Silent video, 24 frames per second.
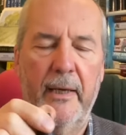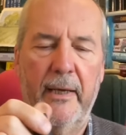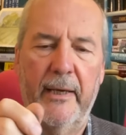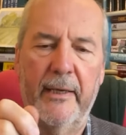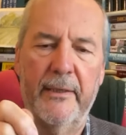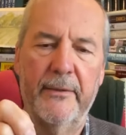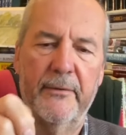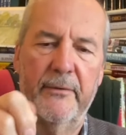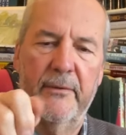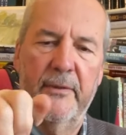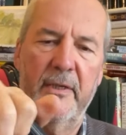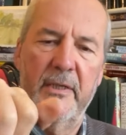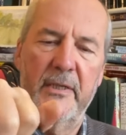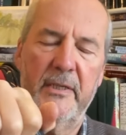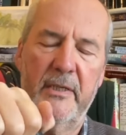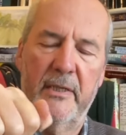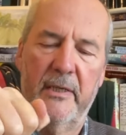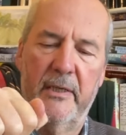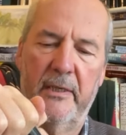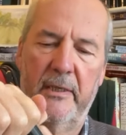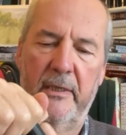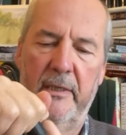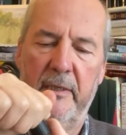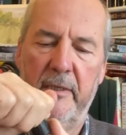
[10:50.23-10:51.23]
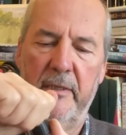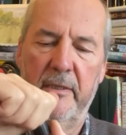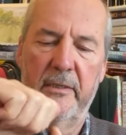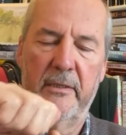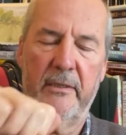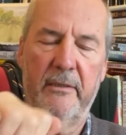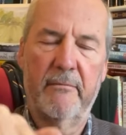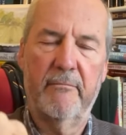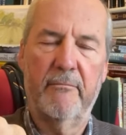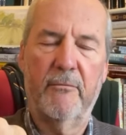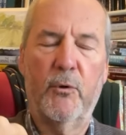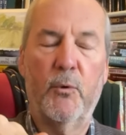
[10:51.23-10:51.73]
And this
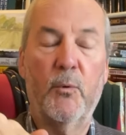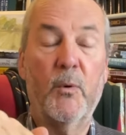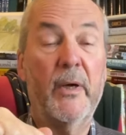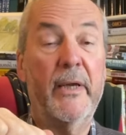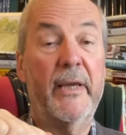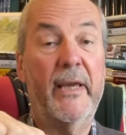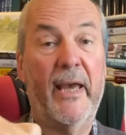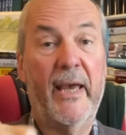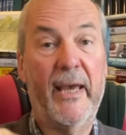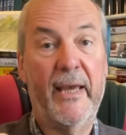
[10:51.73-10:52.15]
is quite